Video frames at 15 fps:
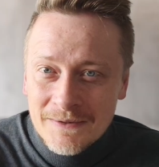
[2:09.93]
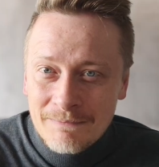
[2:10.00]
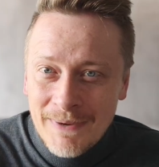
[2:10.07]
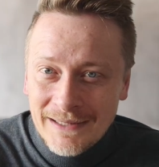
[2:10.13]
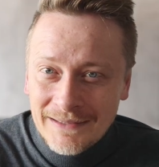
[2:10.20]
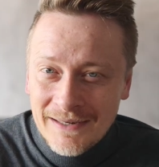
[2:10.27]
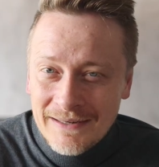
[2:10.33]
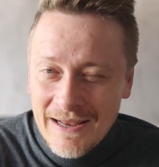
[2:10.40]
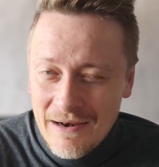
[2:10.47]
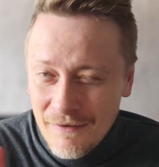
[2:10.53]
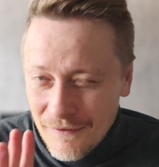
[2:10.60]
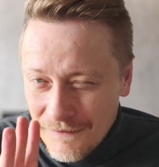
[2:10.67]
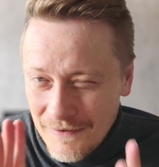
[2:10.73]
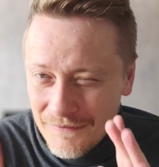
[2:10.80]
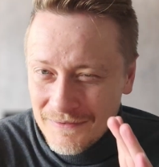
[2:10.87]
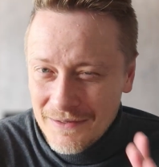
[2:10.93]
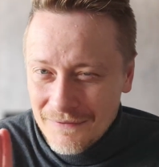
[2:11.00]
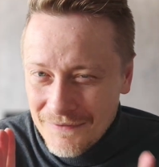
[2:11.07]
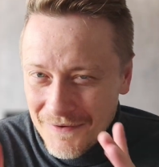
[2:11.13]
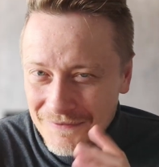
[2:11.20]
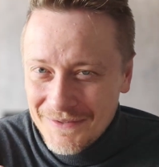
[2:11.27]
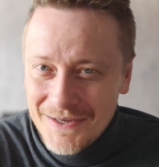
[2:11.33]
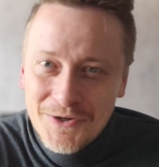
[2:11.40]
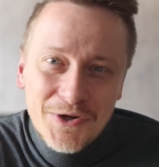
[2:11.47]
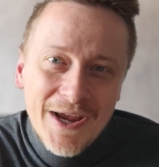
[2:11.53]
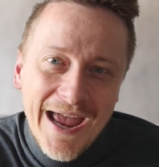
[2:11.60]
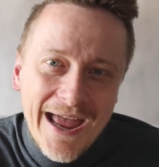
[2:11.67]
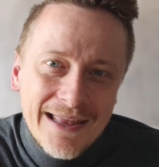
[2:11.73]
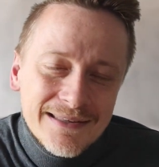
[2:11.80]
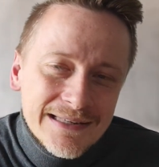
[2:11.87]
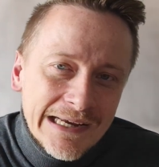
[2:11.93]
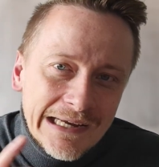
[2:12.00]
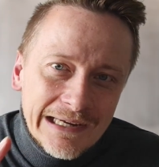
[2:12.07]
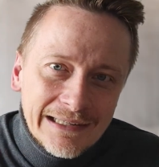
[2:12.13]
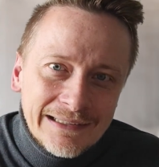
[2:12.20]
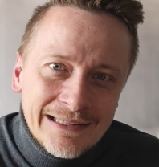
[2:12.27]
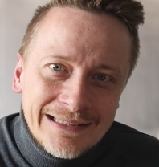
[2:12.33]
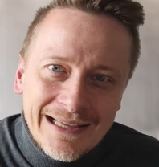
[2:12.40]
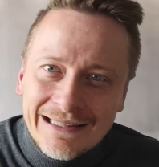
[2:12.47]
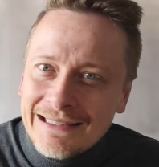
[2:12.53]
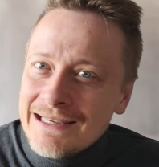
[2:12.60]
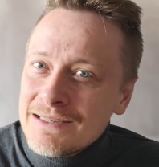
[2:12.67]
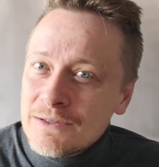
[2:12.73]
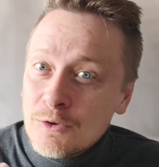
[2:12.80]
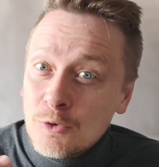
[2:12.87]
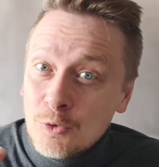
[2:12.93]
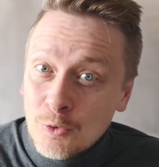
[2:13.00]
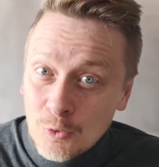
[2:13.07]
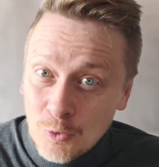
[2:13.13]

is a better than 50-50 chance that at least